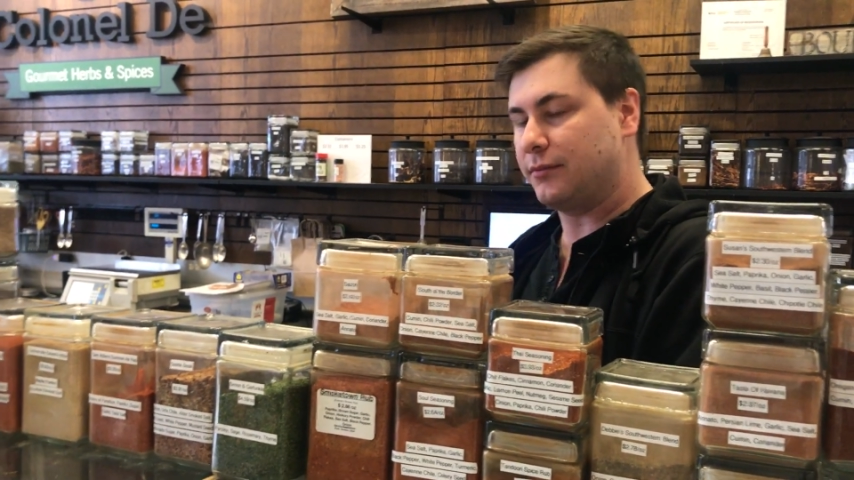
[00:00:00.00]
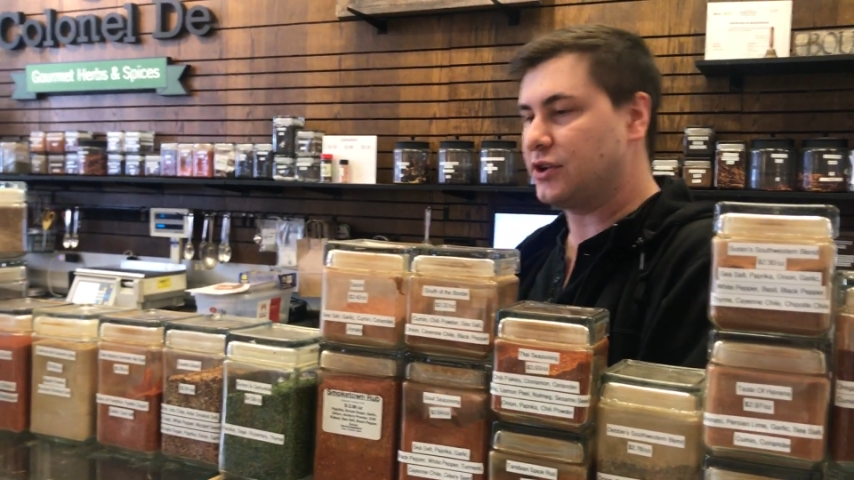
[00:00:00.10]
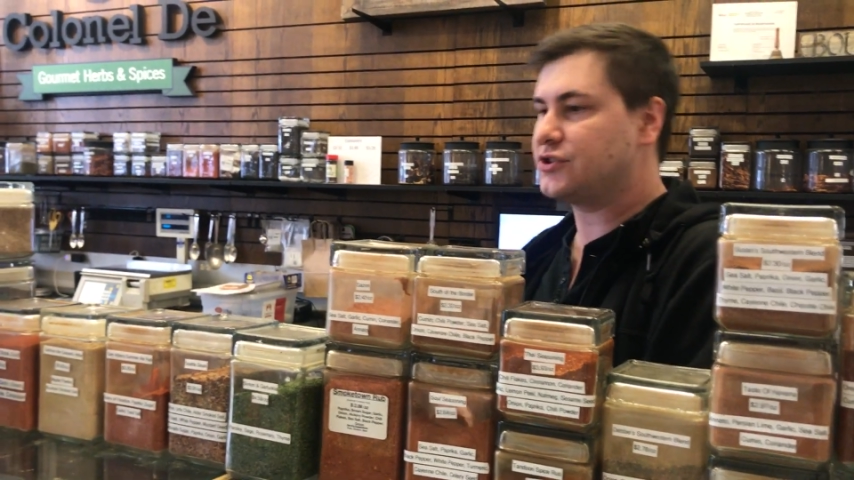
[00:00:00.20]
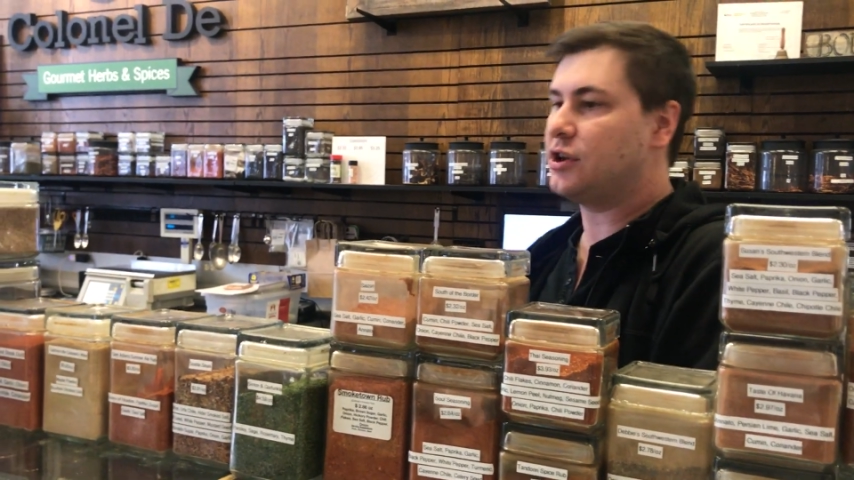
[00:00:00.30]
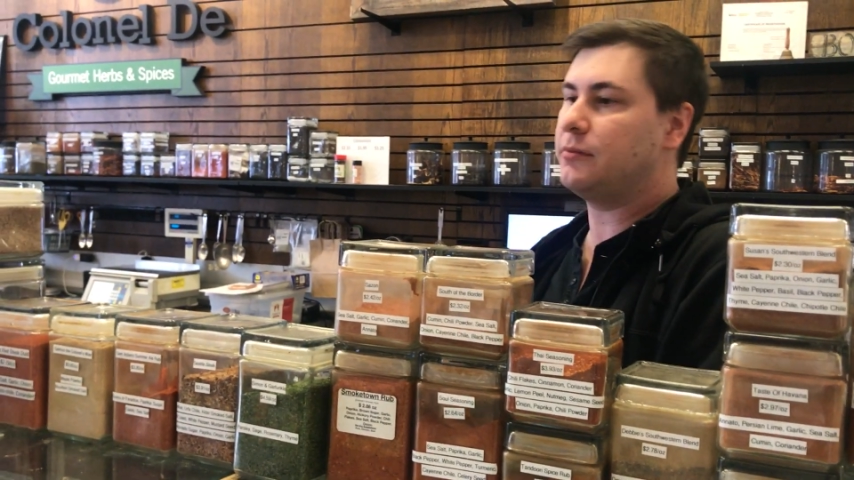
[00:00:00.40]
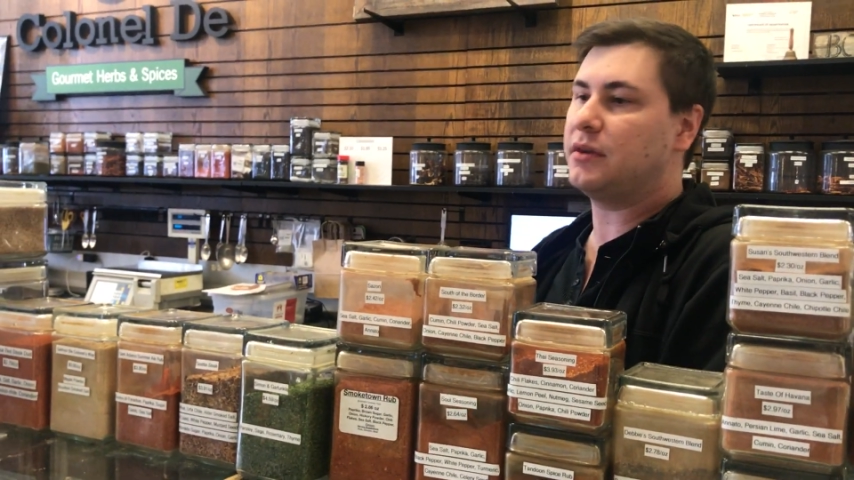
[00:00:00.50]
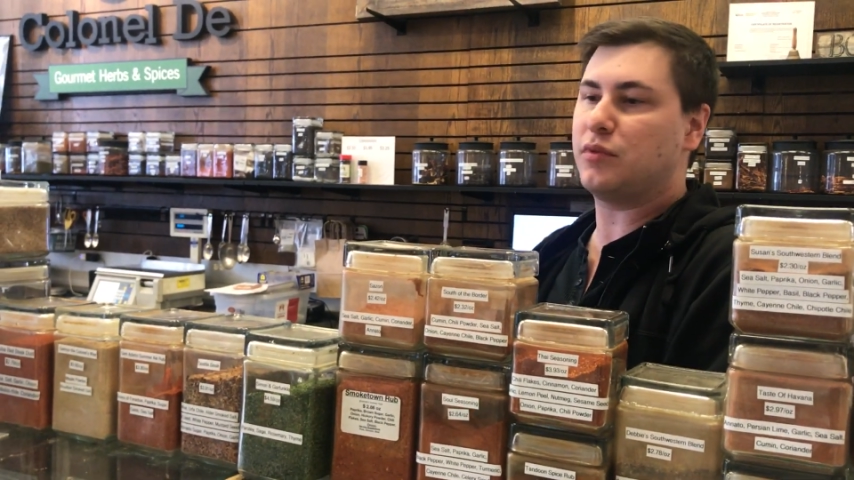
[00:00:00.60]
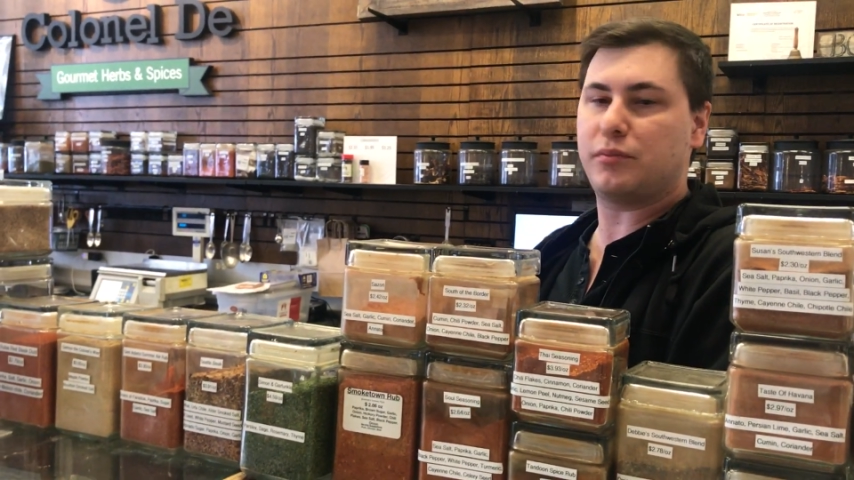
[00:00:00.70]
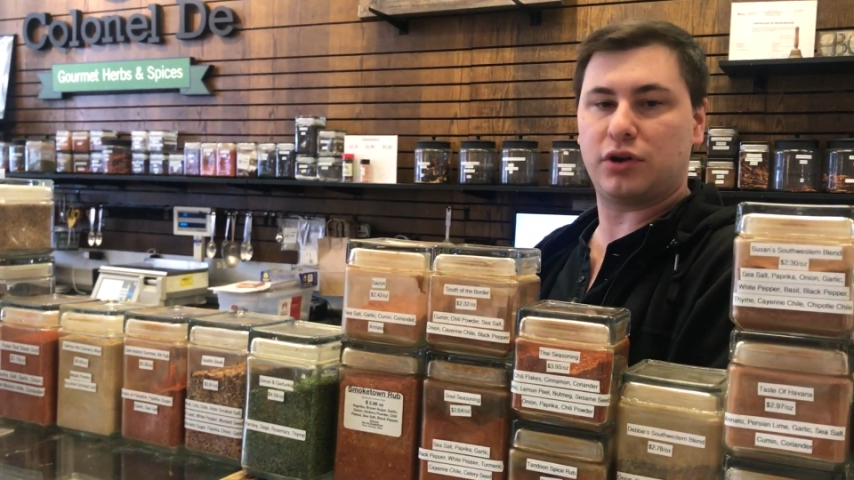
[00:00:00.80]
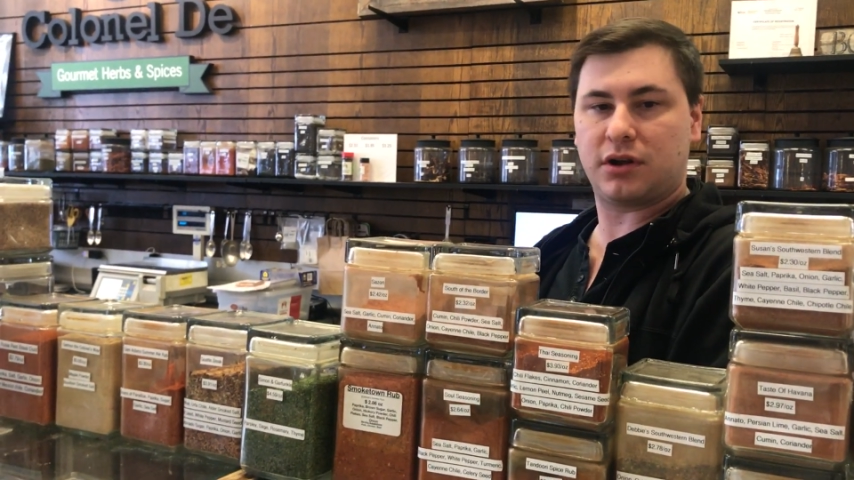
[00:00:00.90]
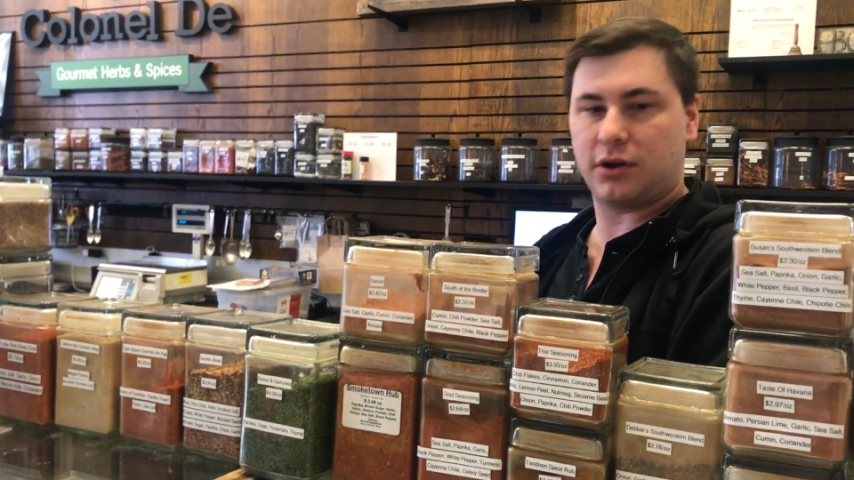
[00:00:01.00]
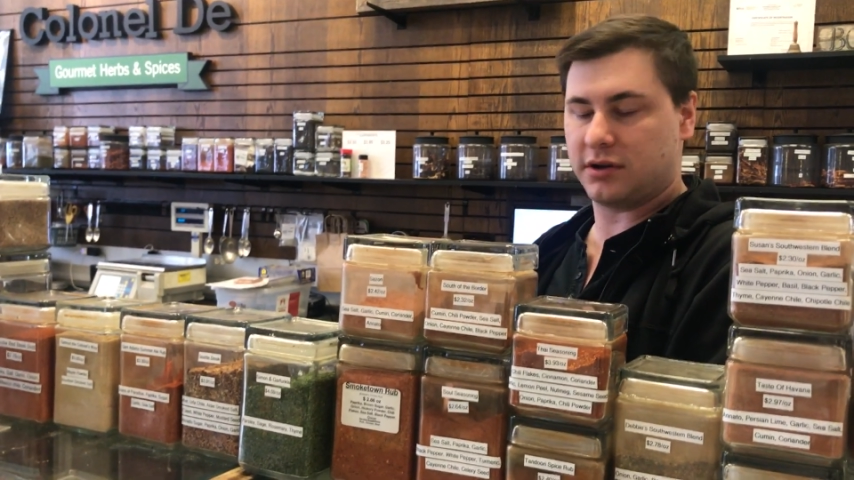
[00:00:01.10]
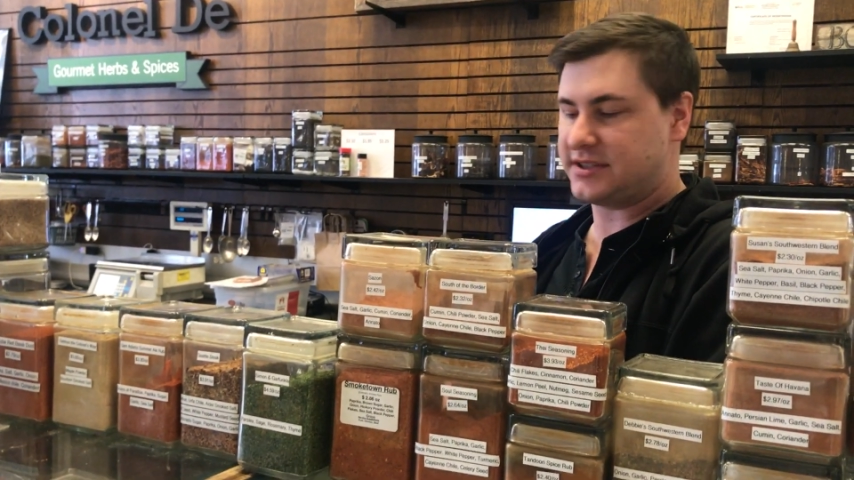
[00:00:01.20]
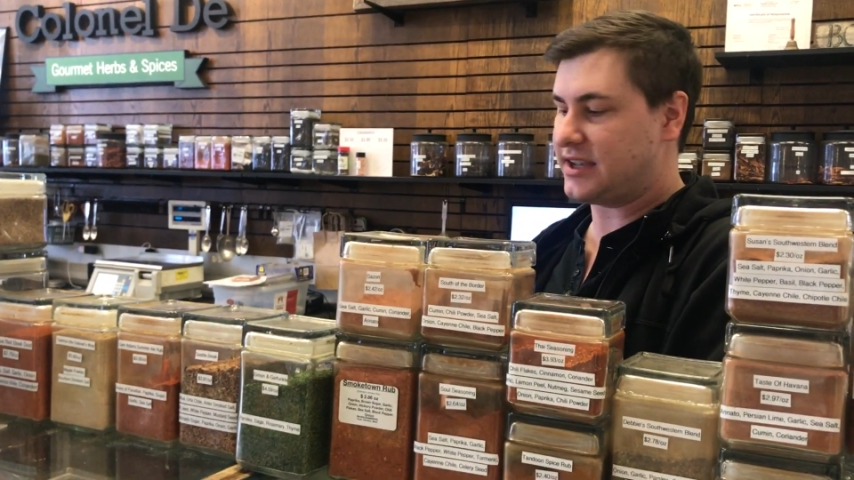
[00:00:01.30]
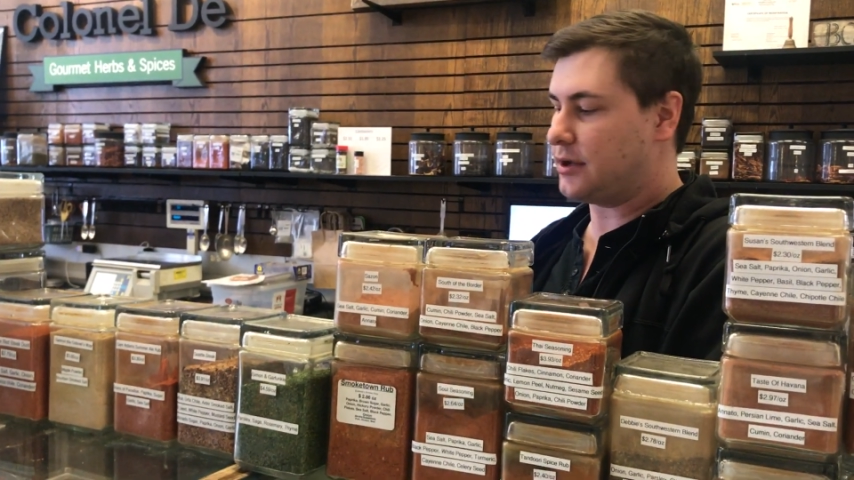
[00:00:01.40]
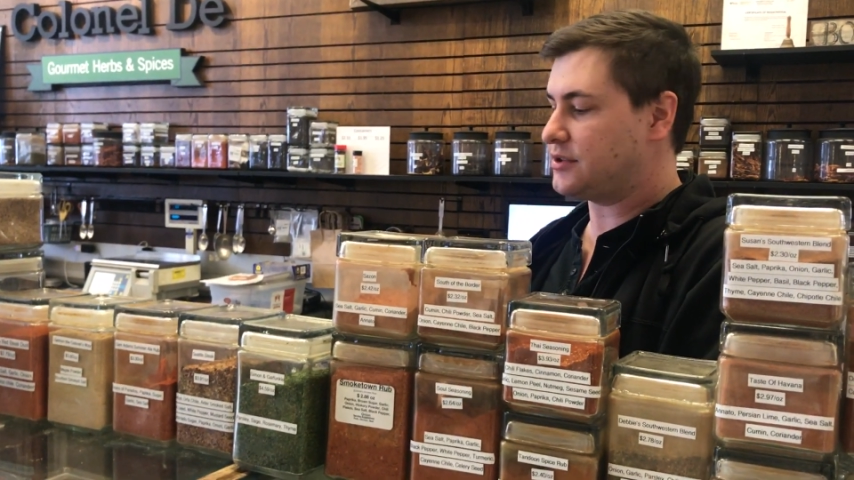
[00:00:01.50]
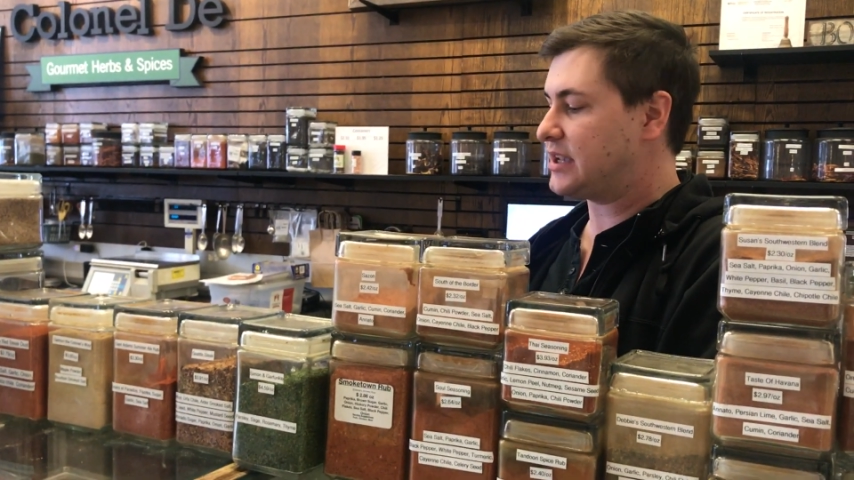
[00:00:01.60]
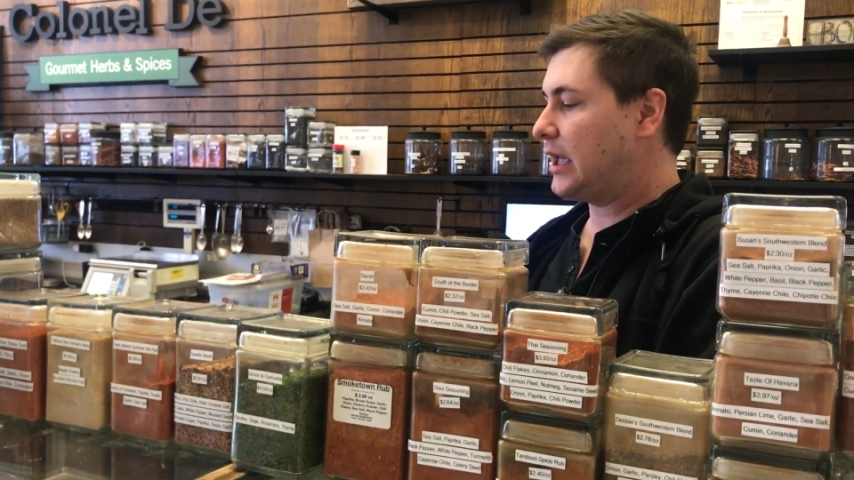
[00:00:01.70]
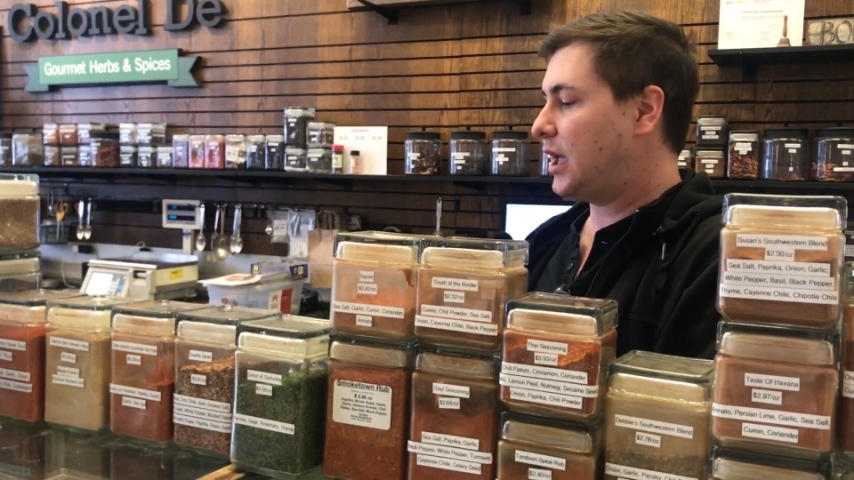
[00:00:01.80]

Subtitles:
There's no minimum on card sales,